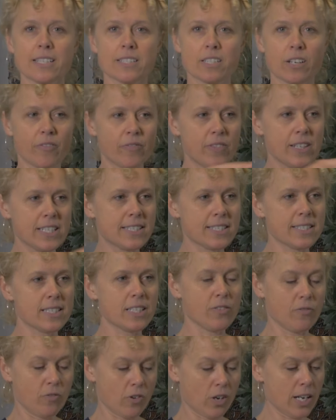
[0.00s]
So if this is the
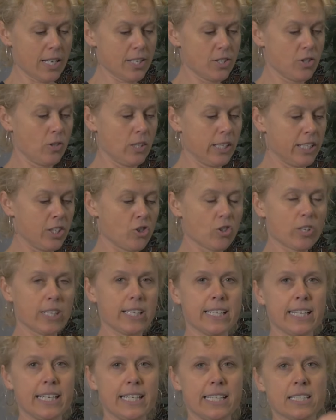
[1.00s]
device, you literally
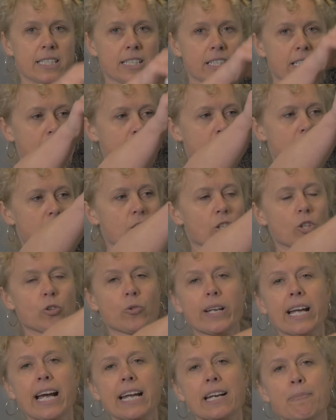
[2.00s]
need to
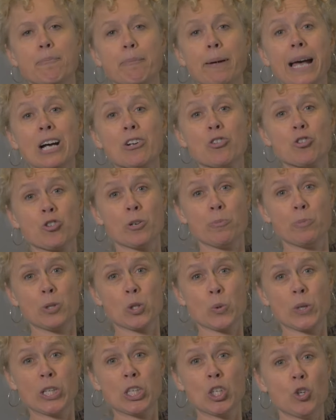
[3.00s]
create a boundary
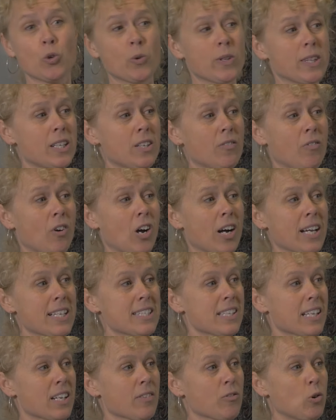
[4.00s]
between you and the
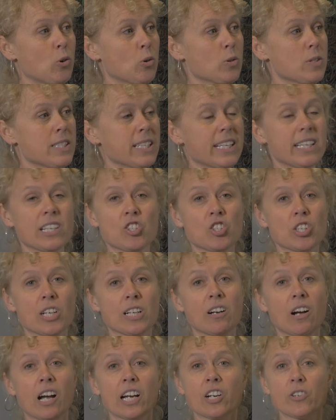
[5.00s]
device. And of course, to get a
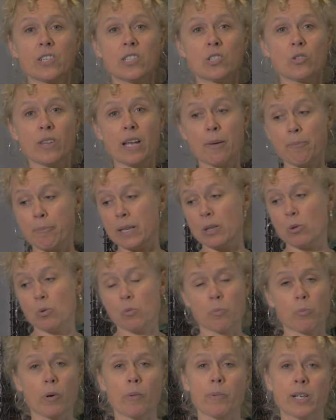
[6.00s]
shungite crystal that big will
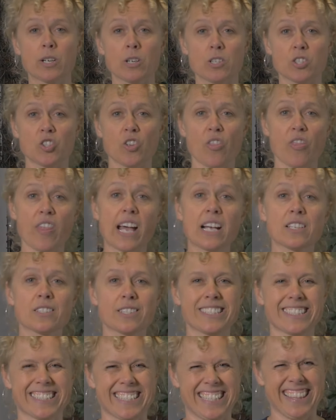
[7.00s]
probably cost you
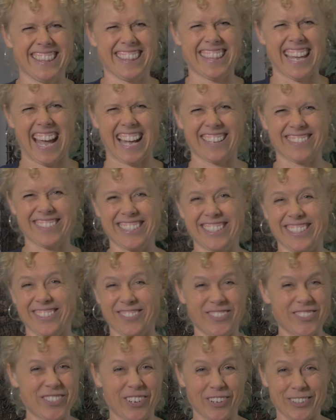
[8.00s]
thousands and thousands
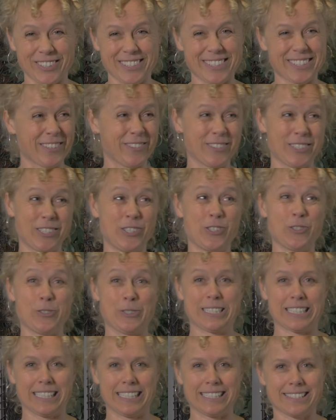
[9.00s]
of dollars, so it's
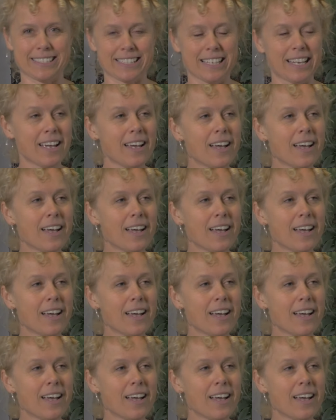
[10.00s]
useless.